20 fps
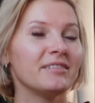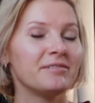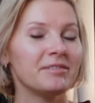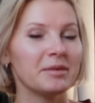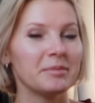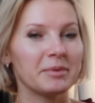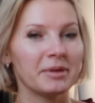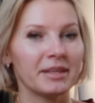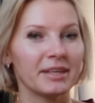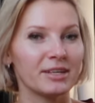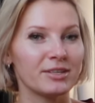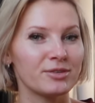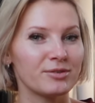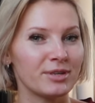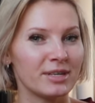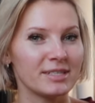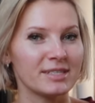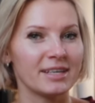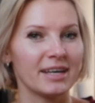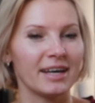filming like 2
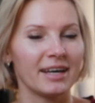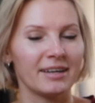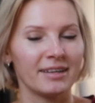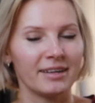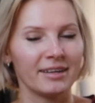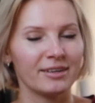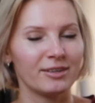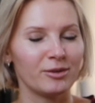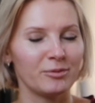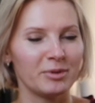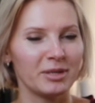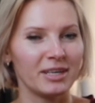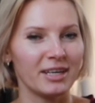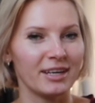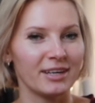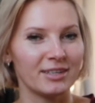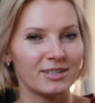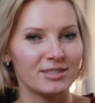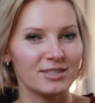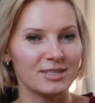days ahead. Like nobody
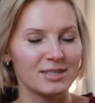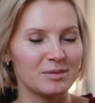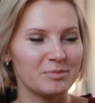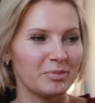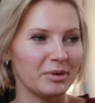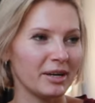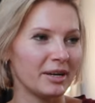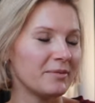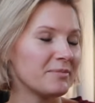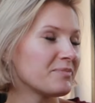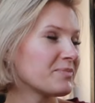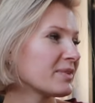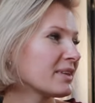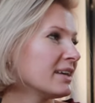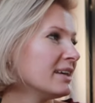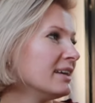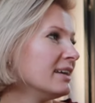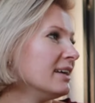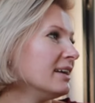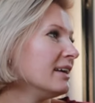cares. But
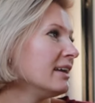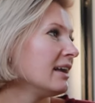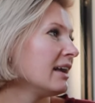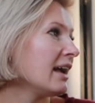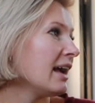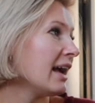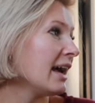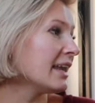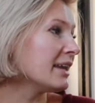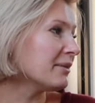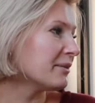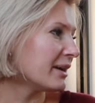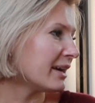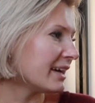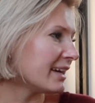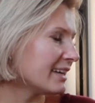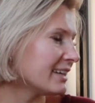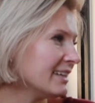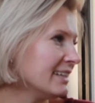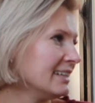
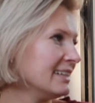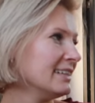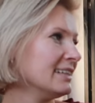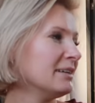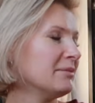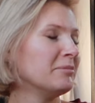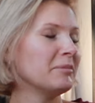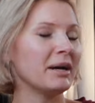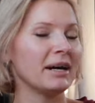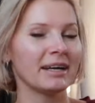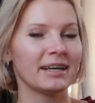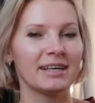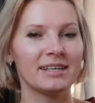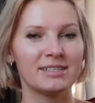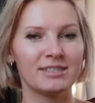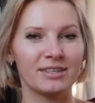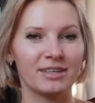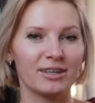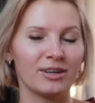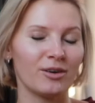anyway, my
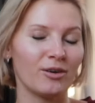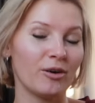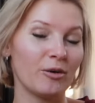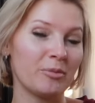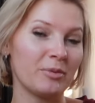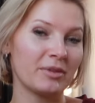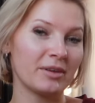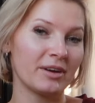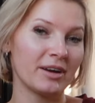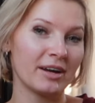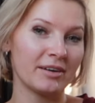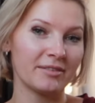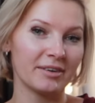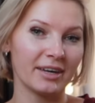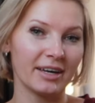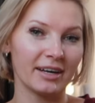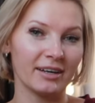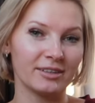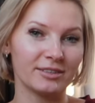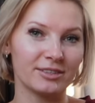kids are gonna go open their
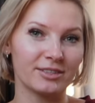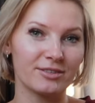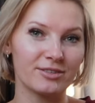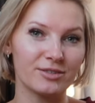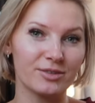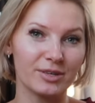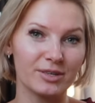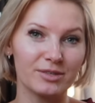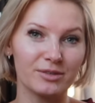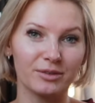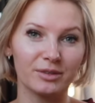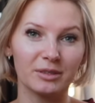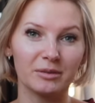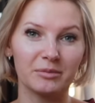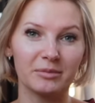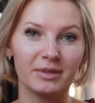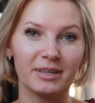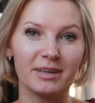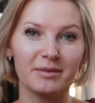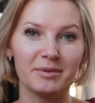advent calendar. So I told
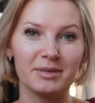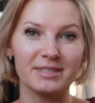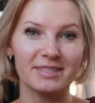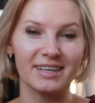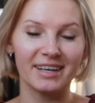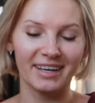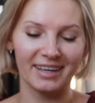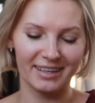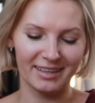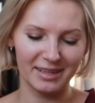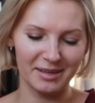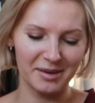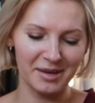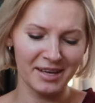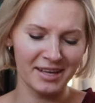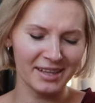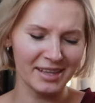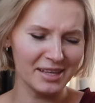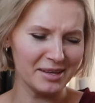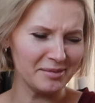them, give me a second.
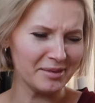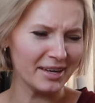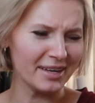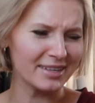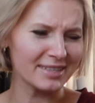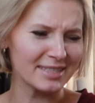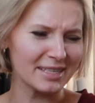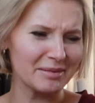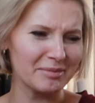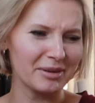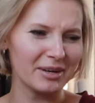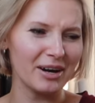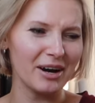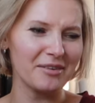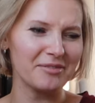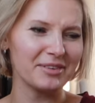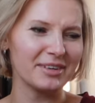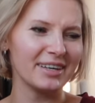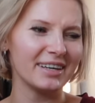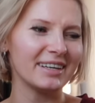Let me get a sip of
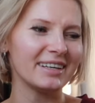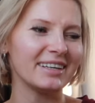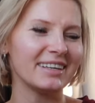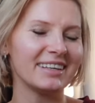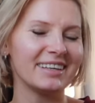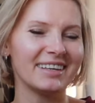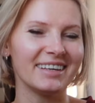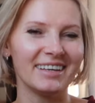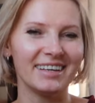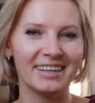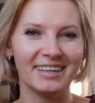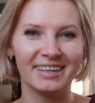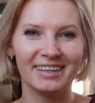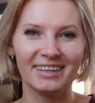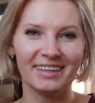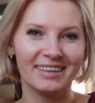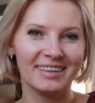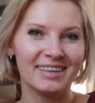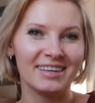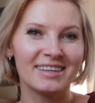coffee in
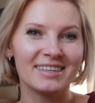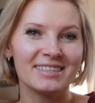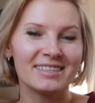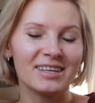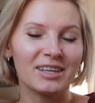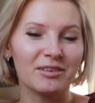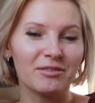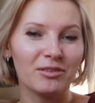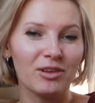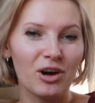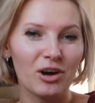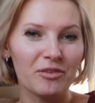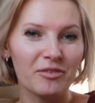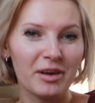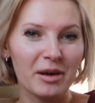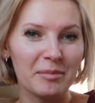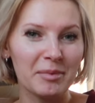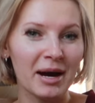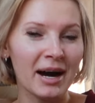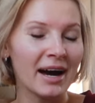and tell the vlog
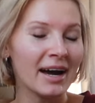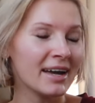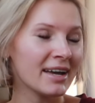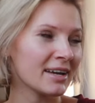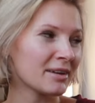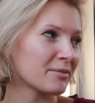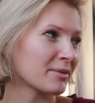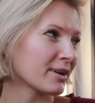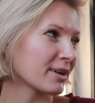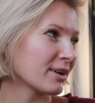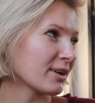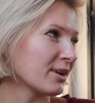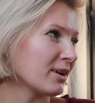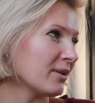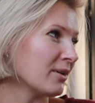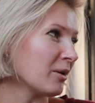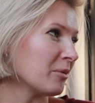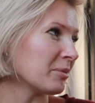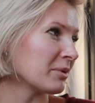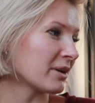fam hi. And we're gonna
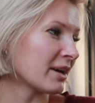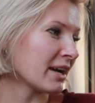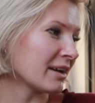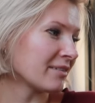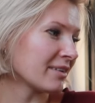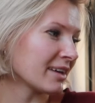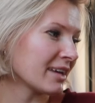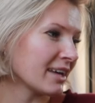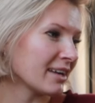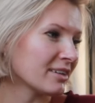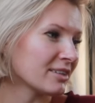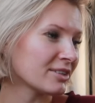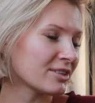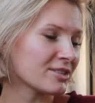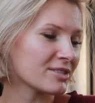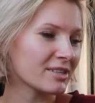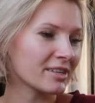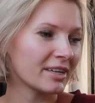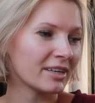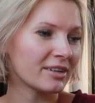go open our advent
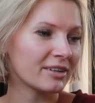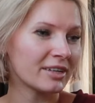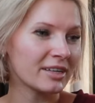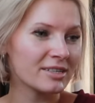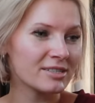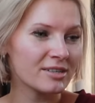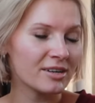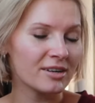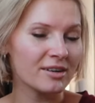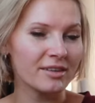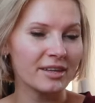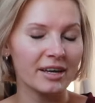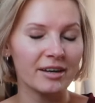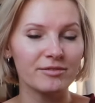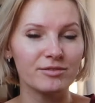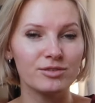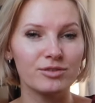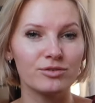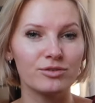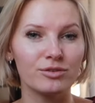calendars and get our day started. They
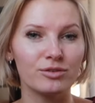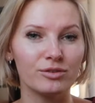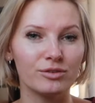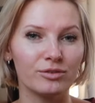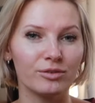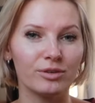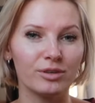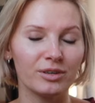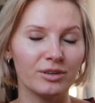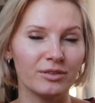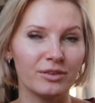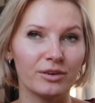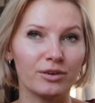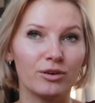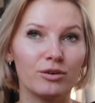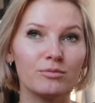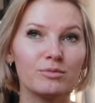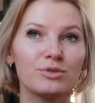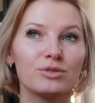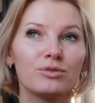have to do their
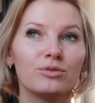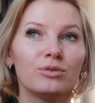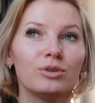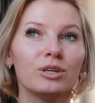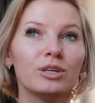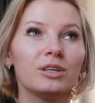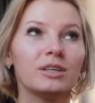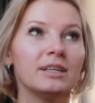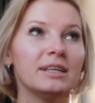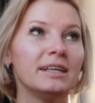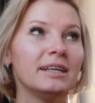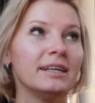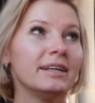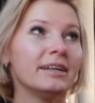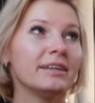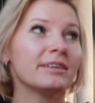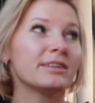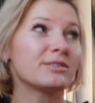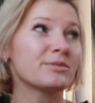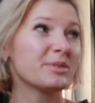homeschool.
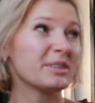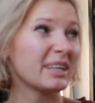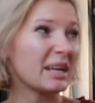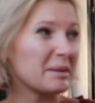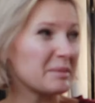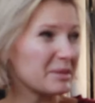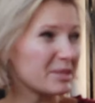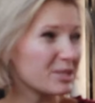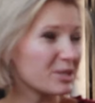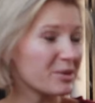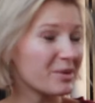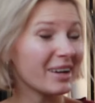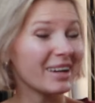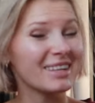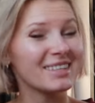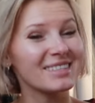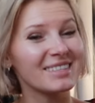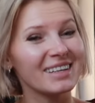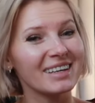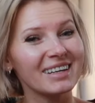There's really not much going
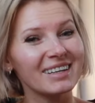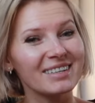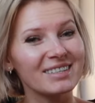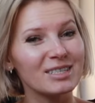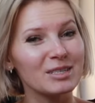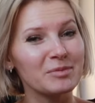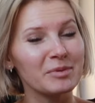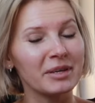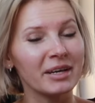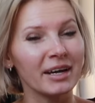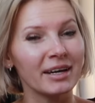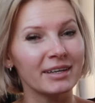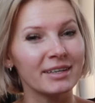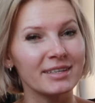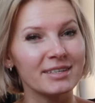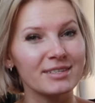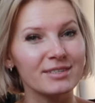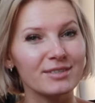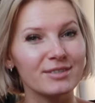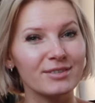on today, just being
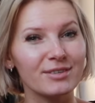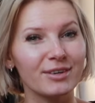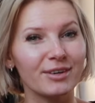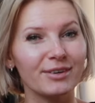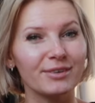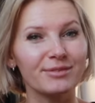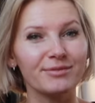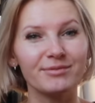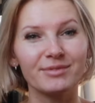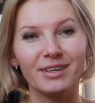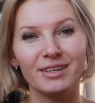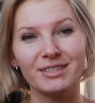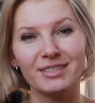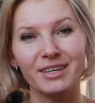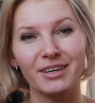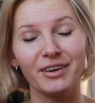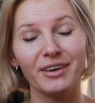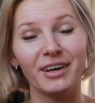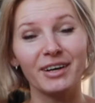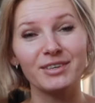honest. So I'll
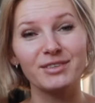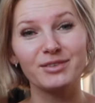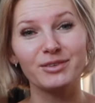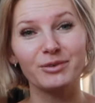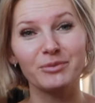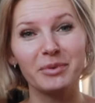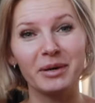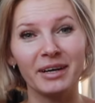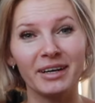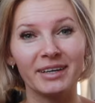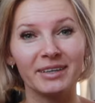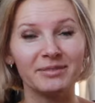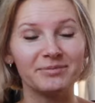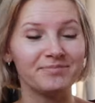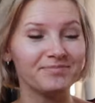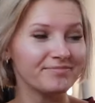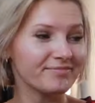take you guys through my